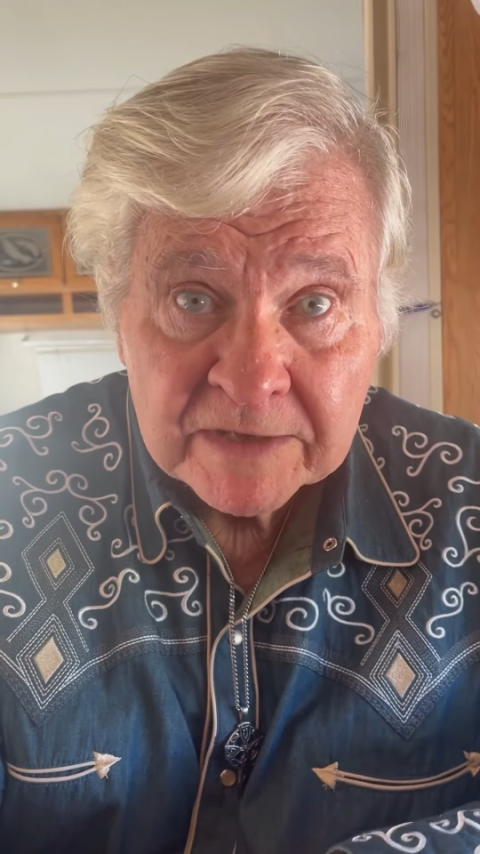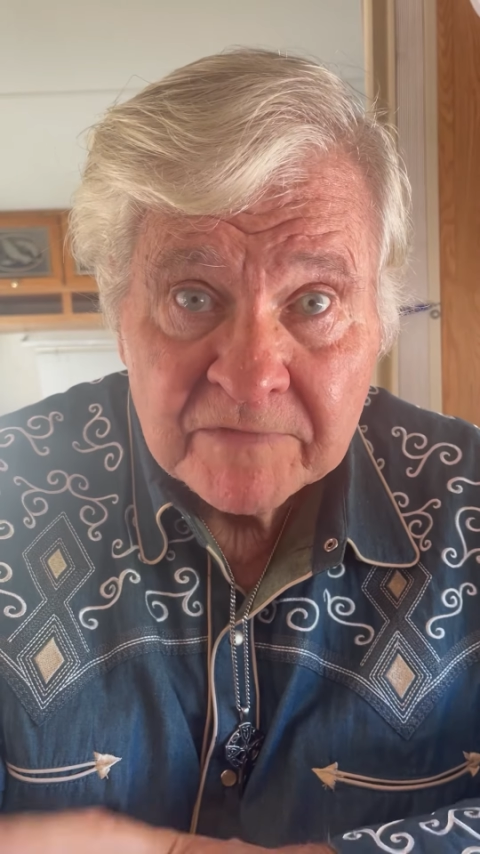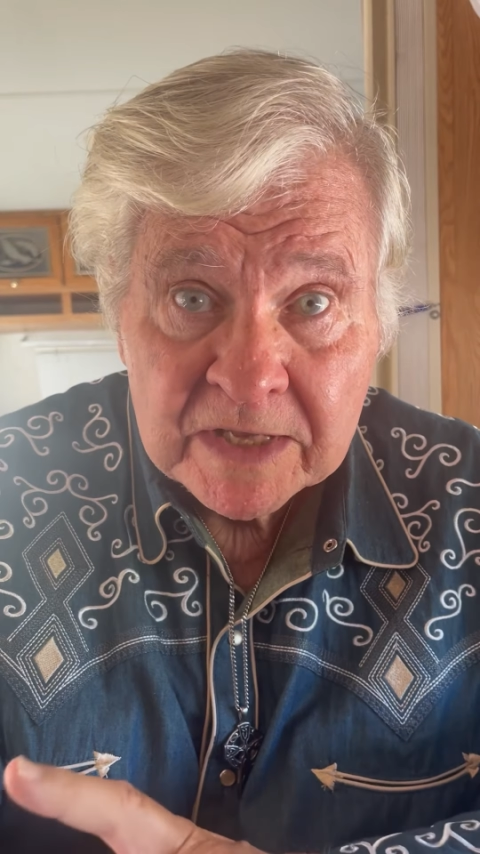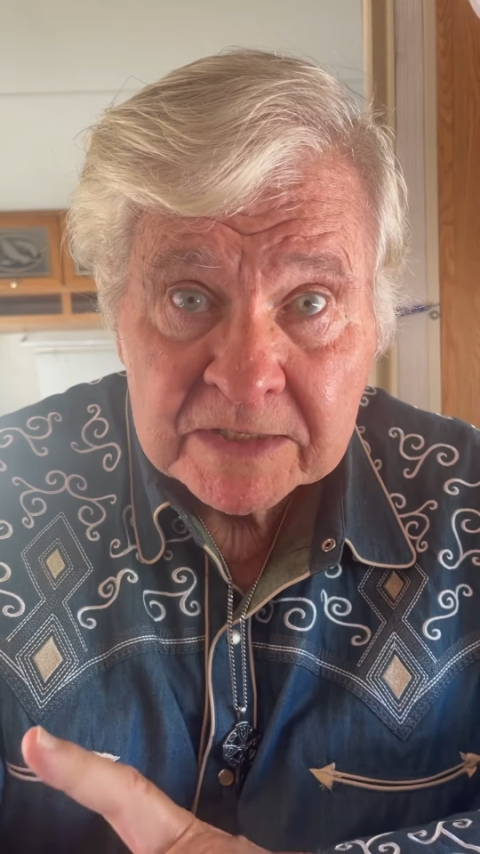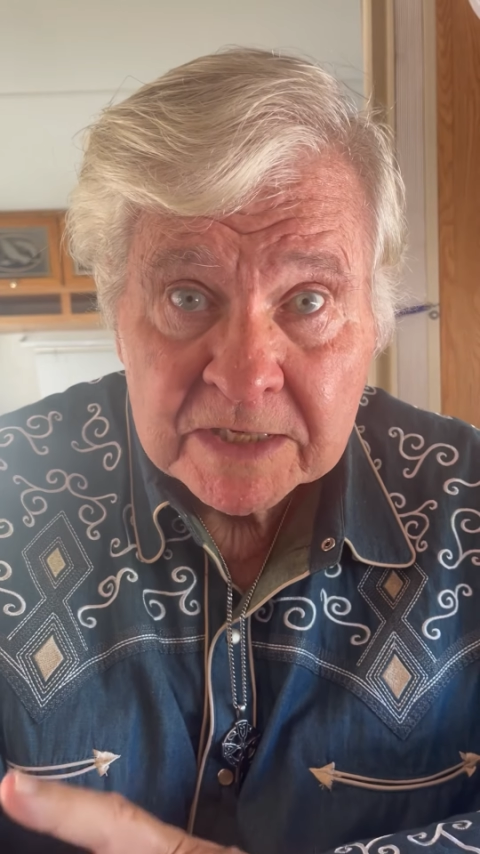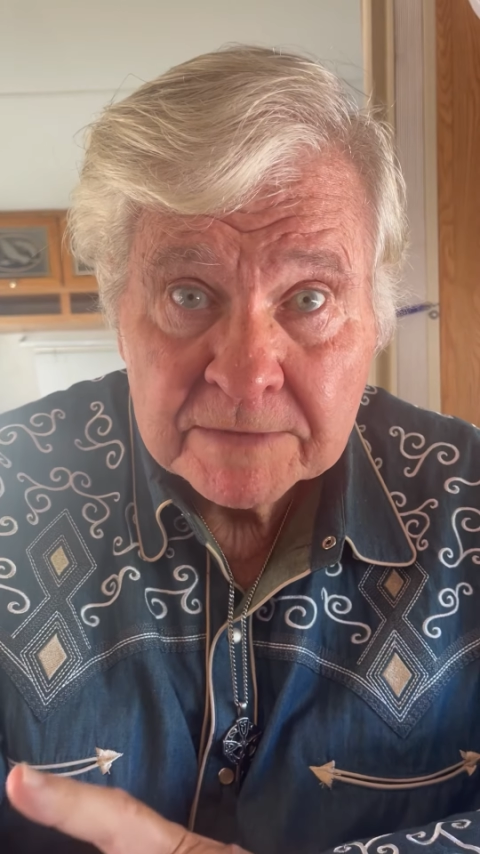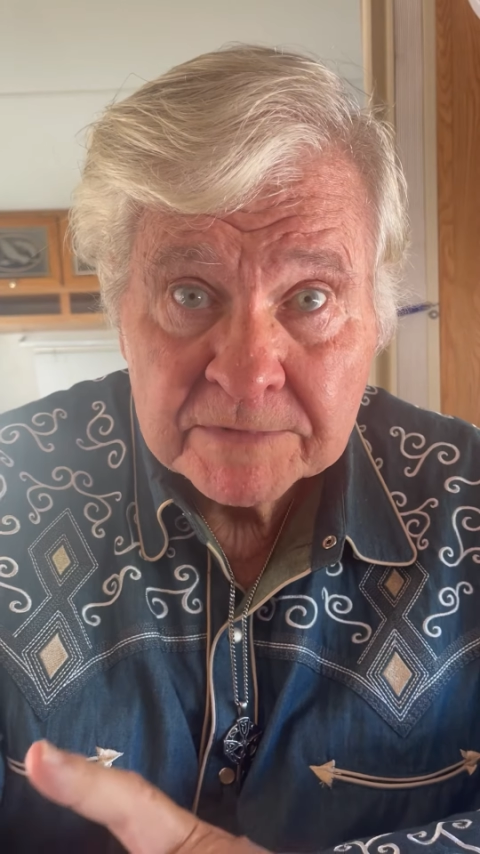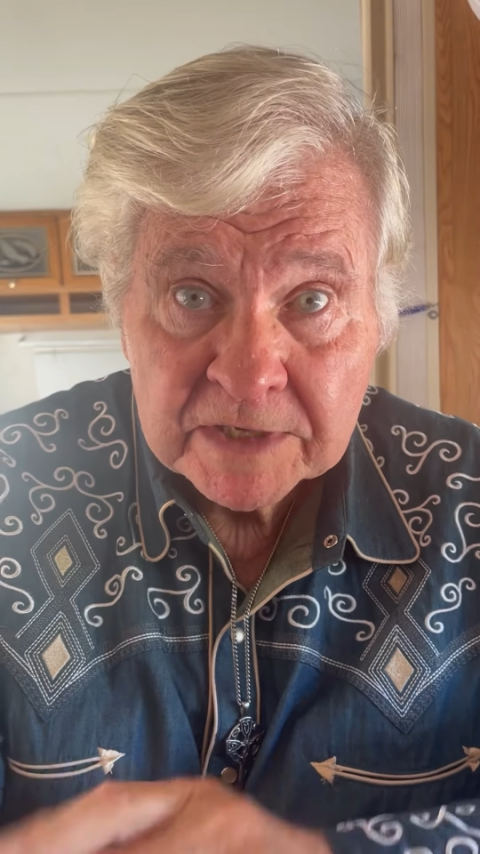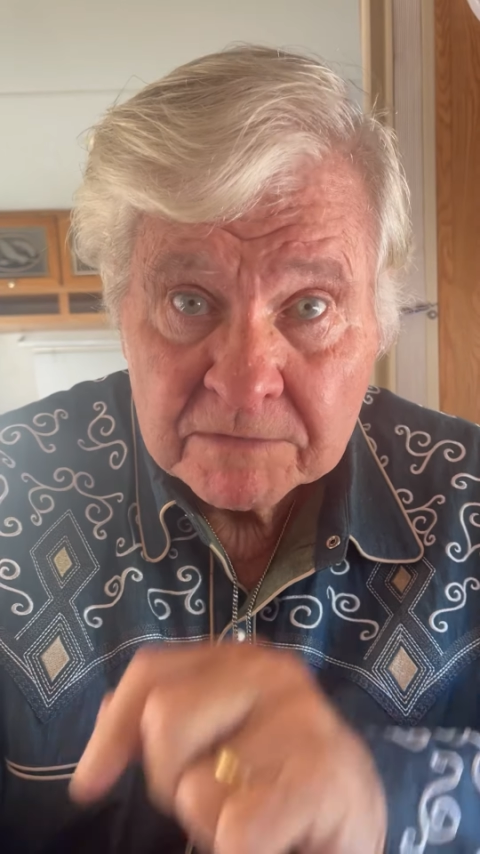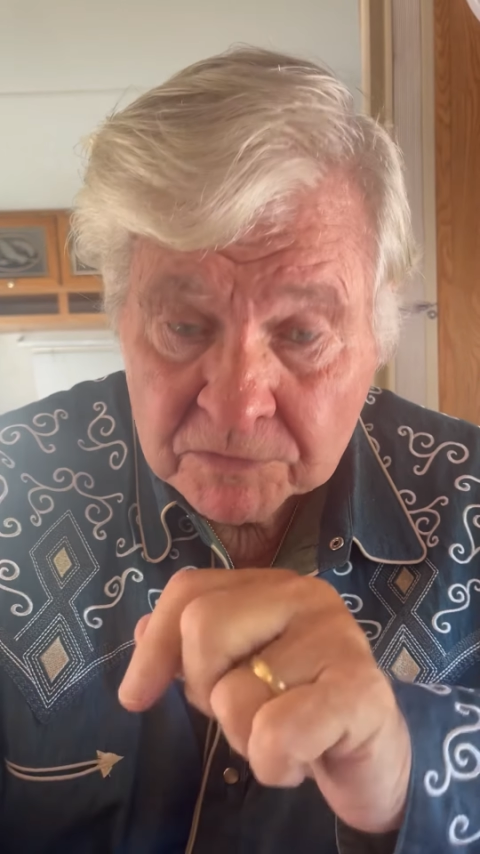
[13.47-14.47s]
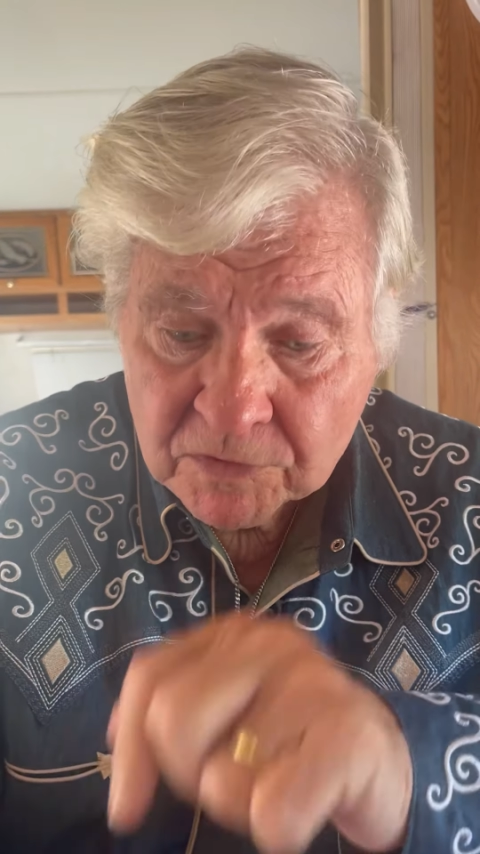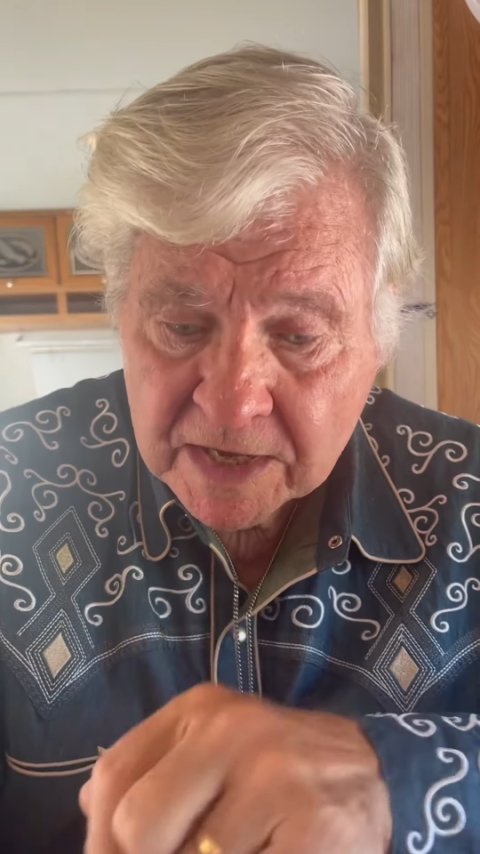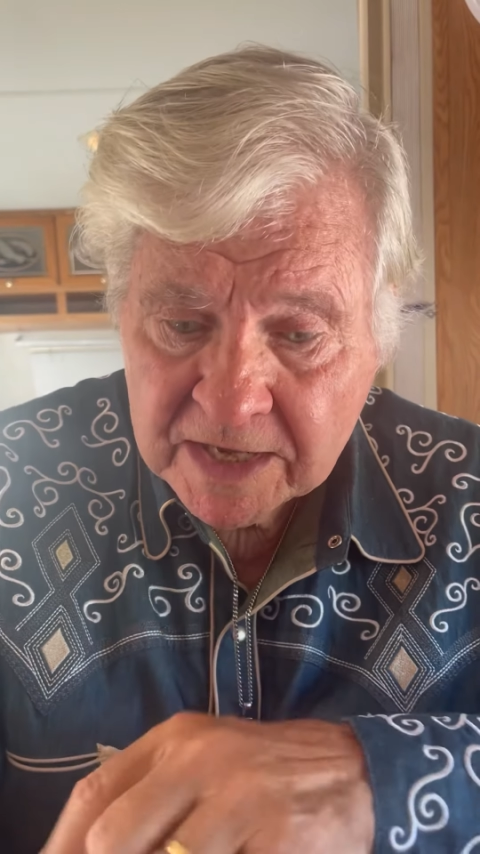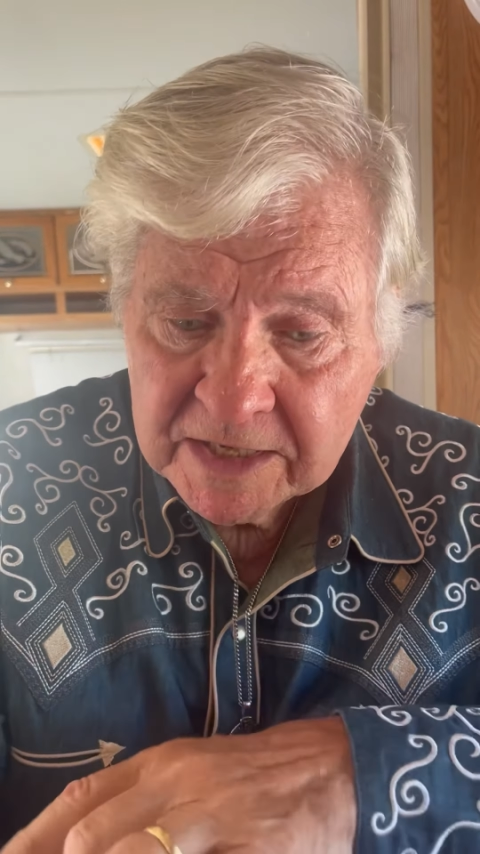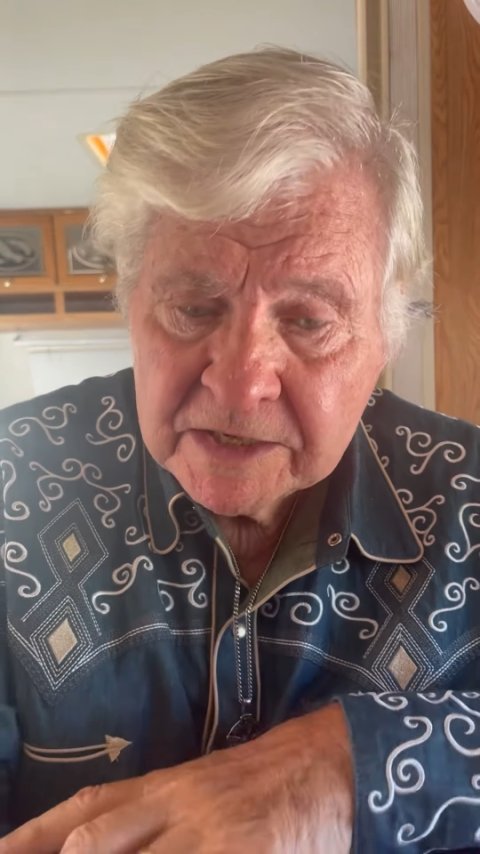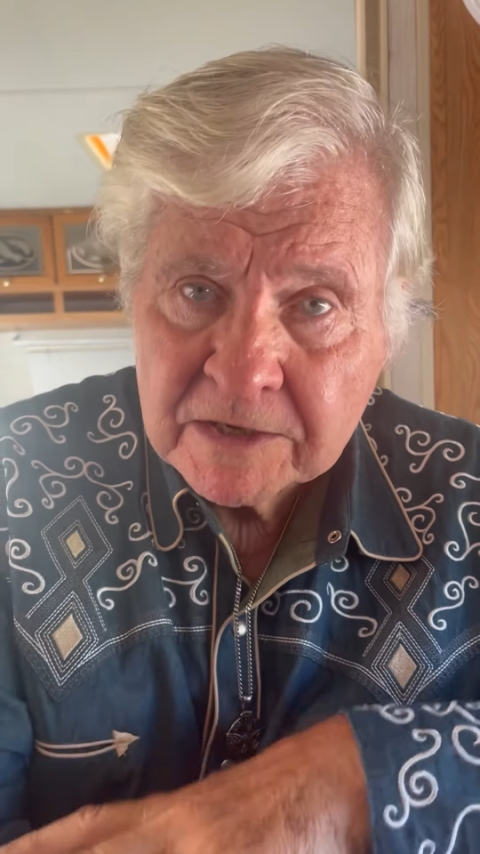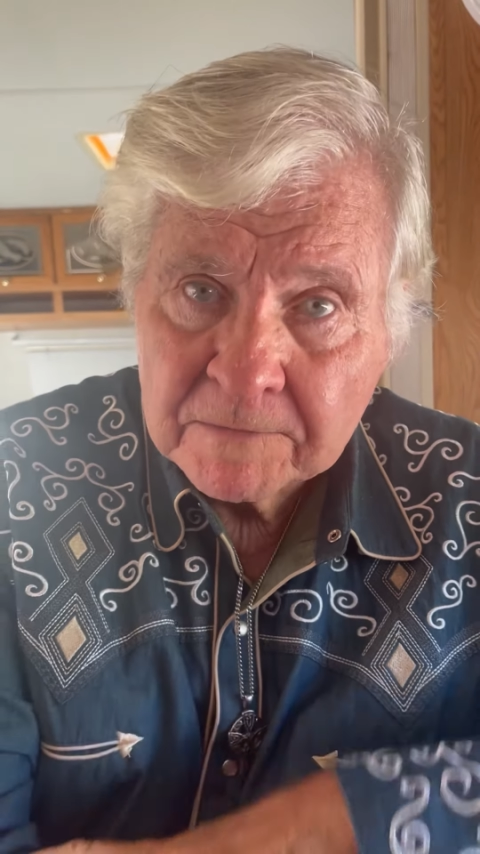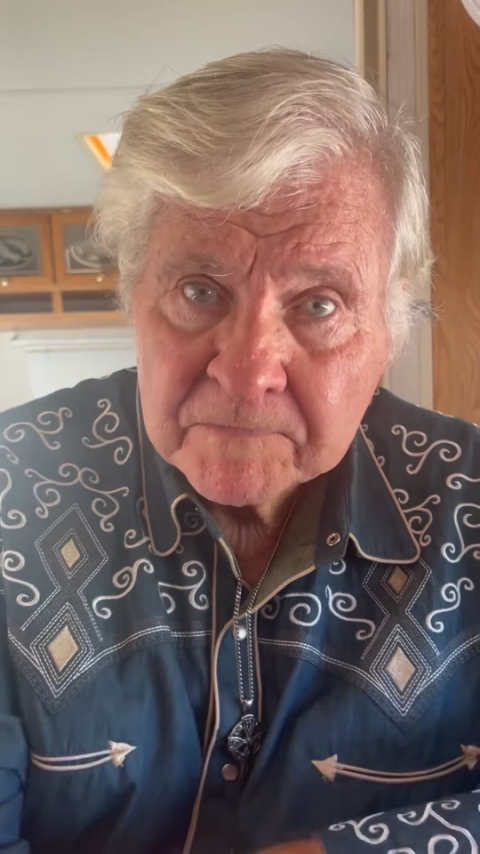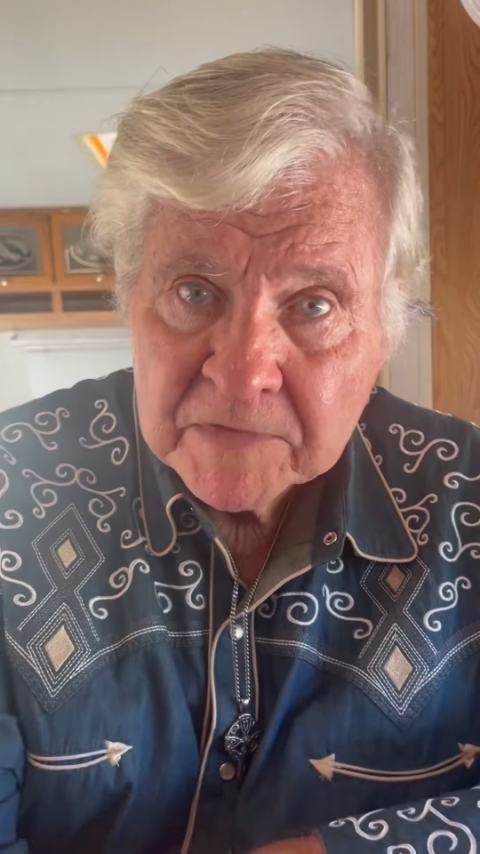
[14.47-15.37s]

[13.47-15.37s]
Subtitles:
event coming up right here